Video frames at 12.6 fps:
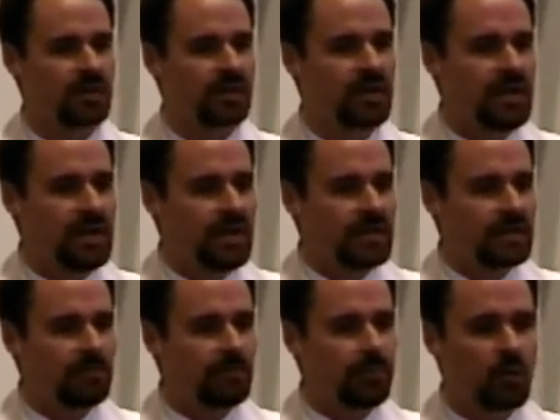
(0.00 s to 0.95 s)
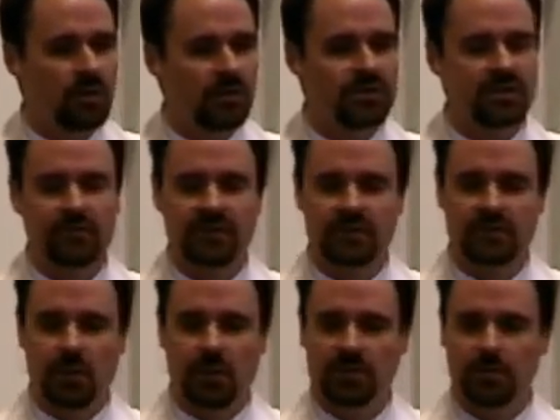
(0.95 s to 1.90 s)
The, the portion of this
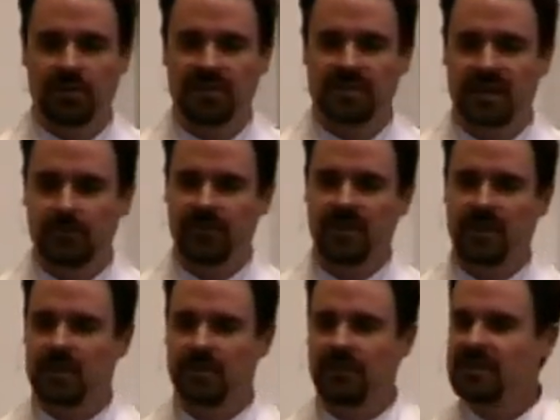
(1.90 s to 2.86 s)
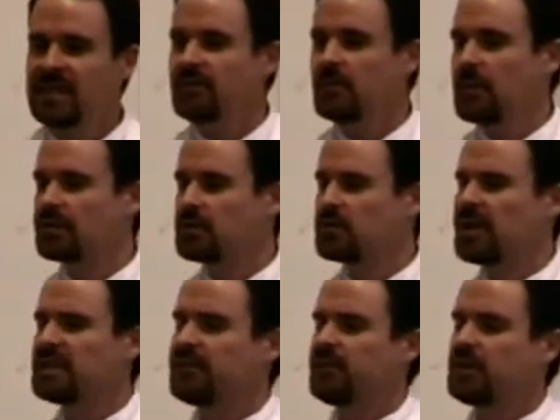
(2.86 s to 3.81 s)
altarpiece that I'm thinking of even about the
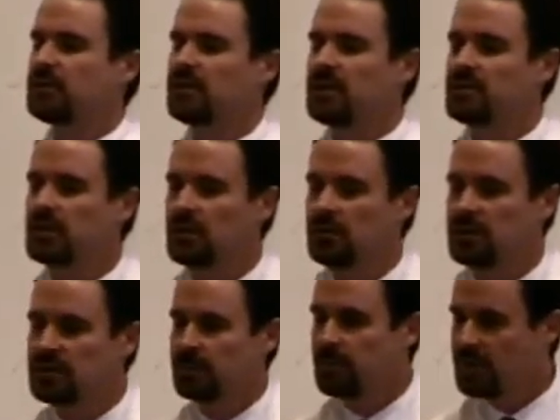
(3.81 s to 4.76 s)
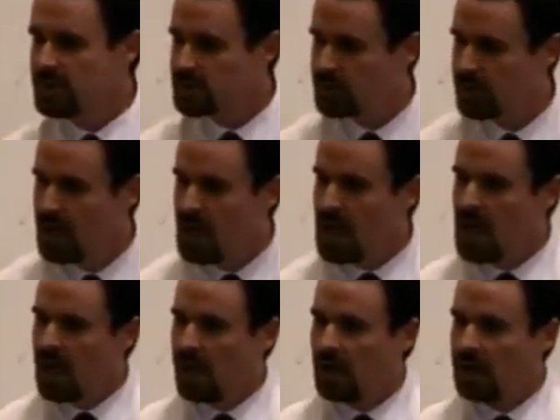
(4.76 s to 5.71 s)
transfiguration, though. It's a picture
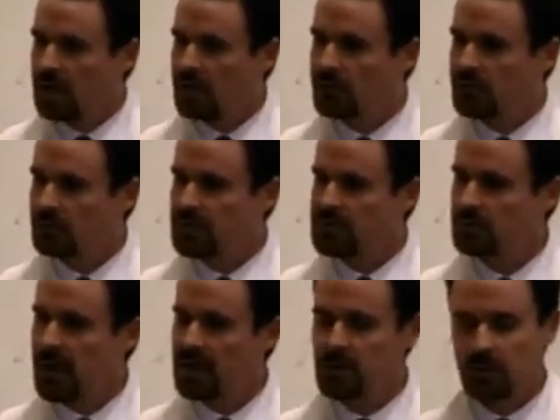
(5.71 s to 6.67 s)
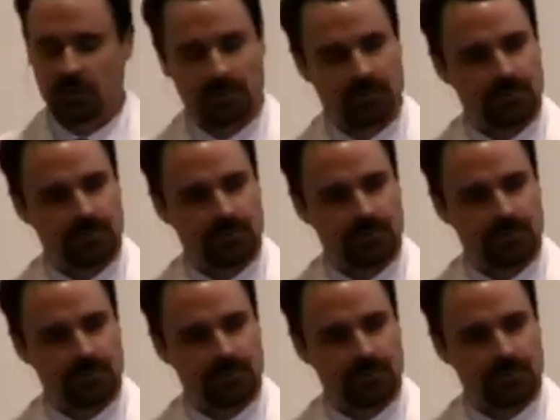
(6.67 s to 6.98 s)
of the resurrection.